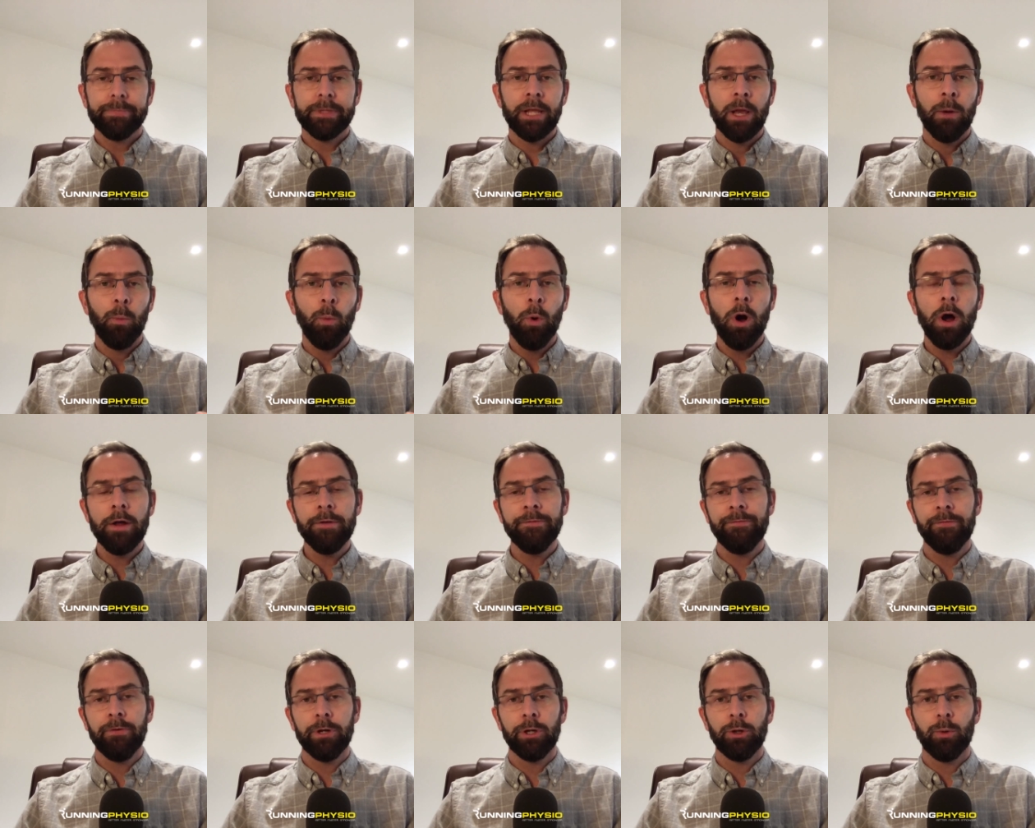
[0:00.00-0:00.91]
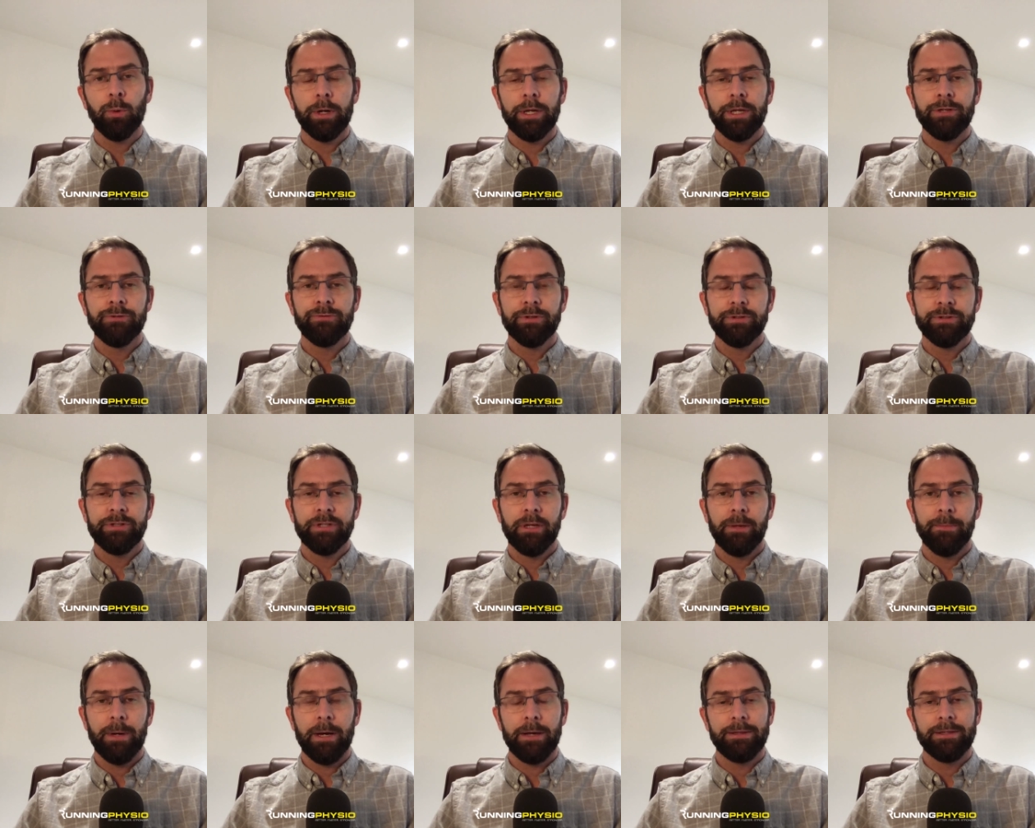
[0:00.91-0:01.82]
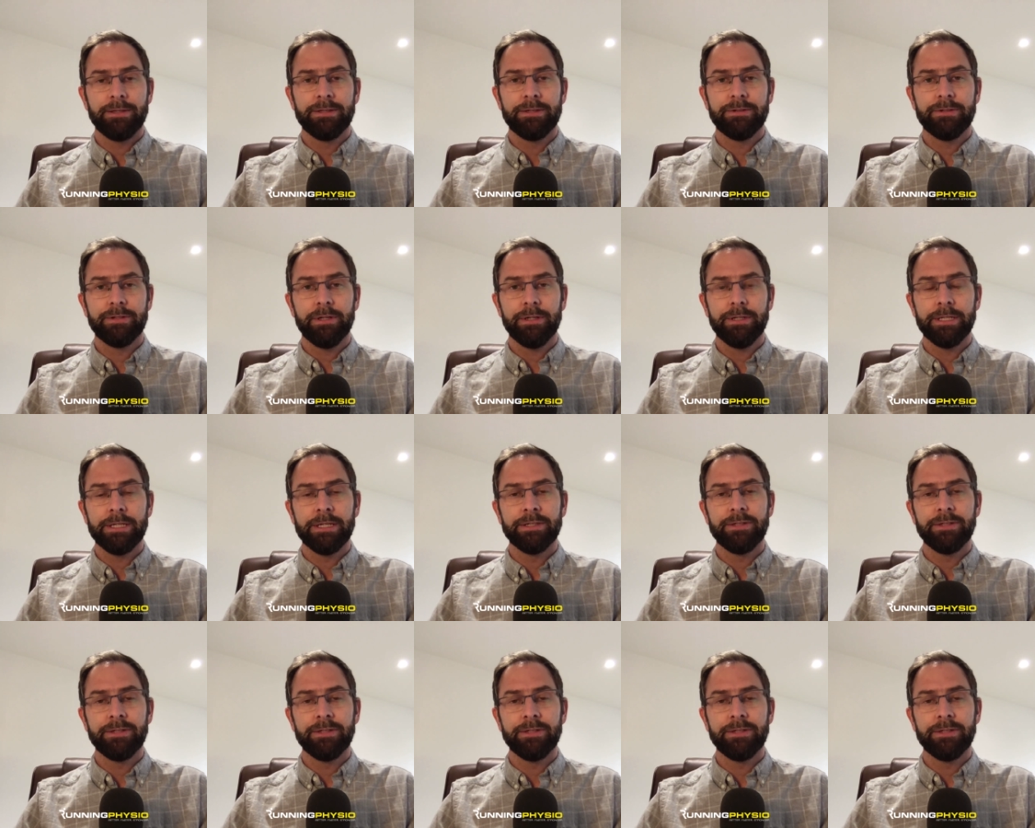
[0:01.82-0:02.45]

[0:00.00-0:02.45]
And what I find quite interesting about this study